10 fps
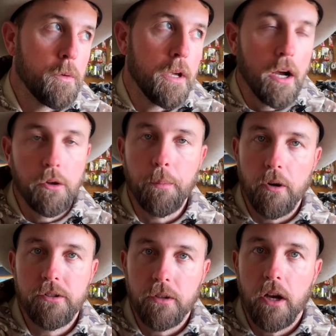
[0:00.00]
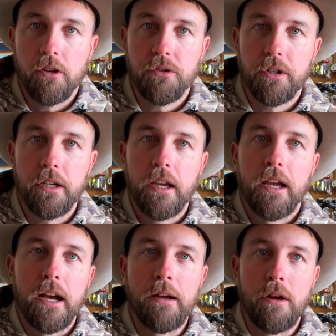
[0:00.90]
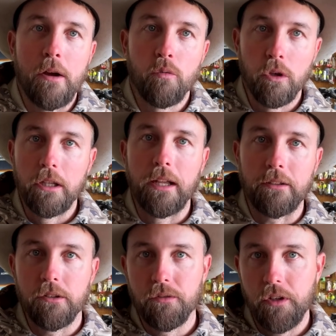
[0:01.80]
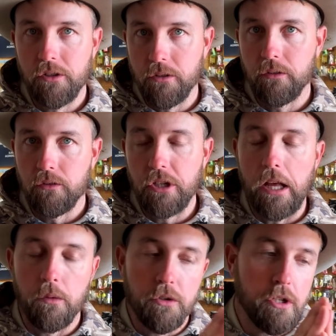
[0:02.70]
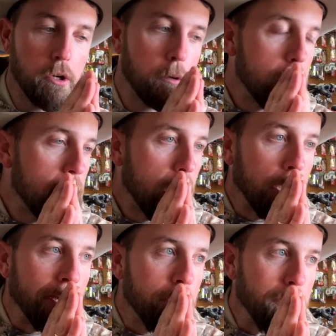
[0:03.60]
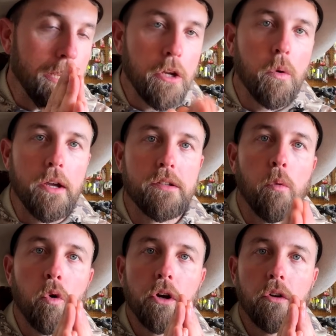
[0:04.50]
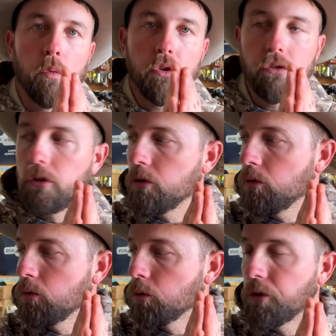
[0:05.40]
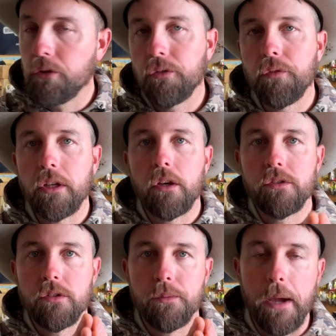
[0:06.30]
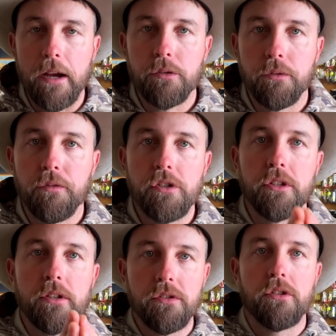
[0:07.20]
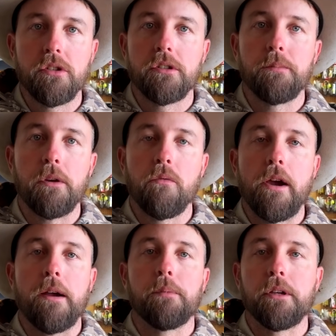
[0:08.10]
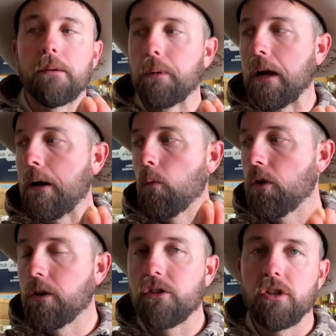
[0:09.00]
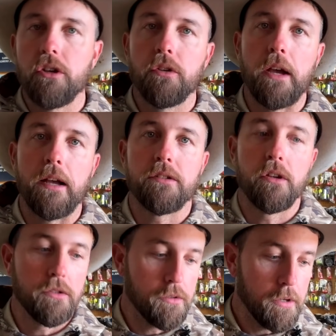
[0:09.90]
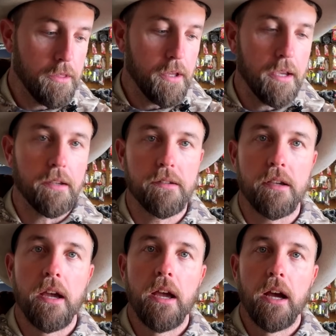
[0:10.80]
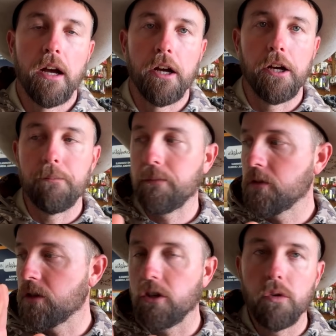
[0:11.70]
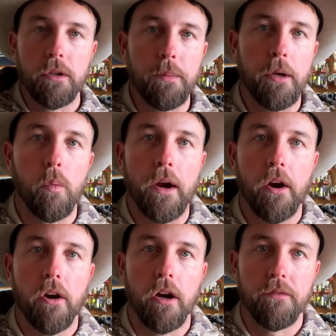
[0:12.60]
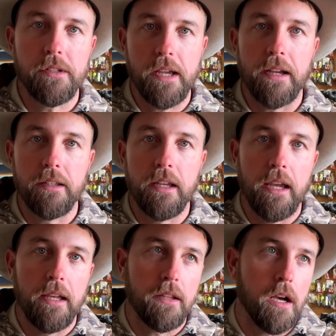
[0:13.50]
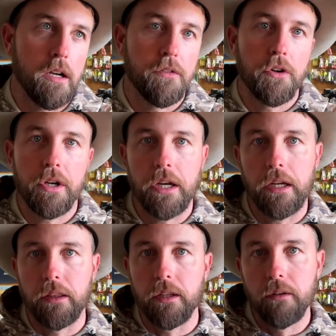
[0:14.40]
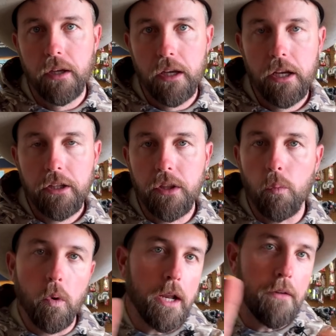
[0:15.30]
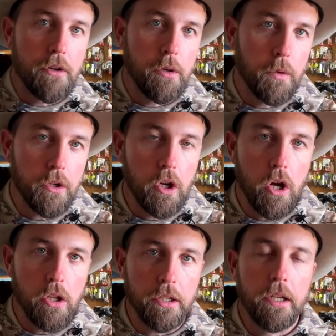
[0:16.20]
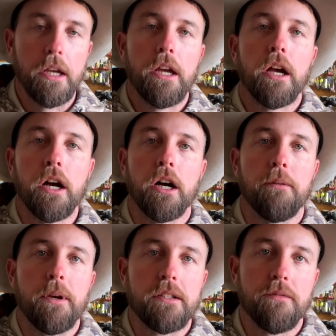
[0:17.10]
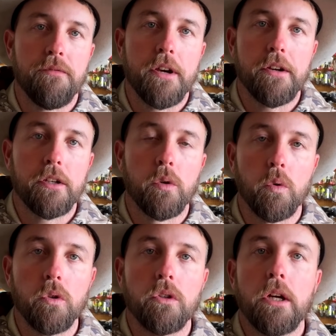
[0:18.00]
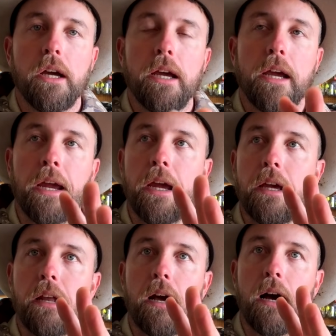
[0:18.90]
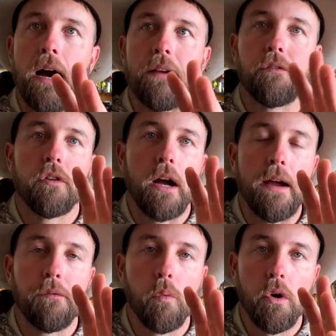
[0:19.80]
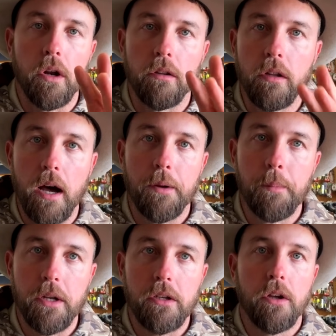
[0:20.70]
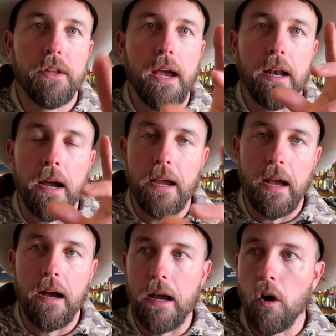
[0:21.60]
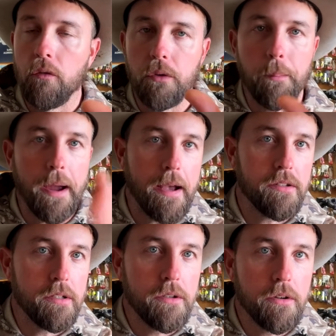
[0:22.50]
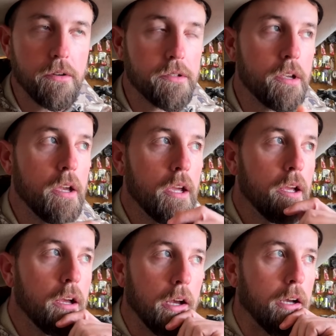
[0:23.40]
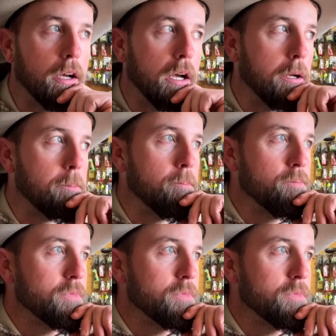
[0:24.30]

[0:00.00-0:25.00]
other parts of the country, I really like those fish that are a little shallower. So, anyways, we'll do some videos on some actual fishing. This is just me rambling, but I wanted to show you guys those three things, so you could be aware of the technique, the hovering, the whatever you want to call it. It's very cool. And I've won a lot of money on that. I over the past years. And